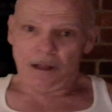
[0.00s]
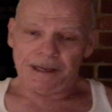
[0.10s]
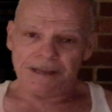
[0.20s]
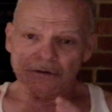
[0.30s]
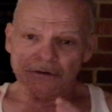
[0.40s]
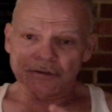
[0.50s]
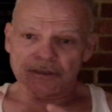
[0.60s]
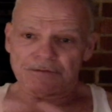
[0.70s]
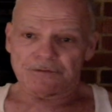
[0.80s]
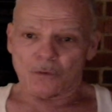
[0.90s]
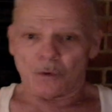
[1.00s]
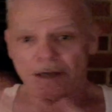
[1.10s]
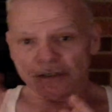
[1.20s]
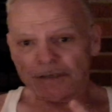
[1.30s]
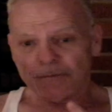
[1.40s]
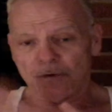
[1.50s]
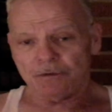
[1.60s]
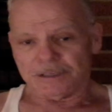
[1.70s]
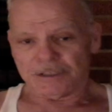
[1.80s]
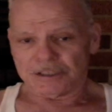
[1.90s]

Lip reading: and I use it for watching movies.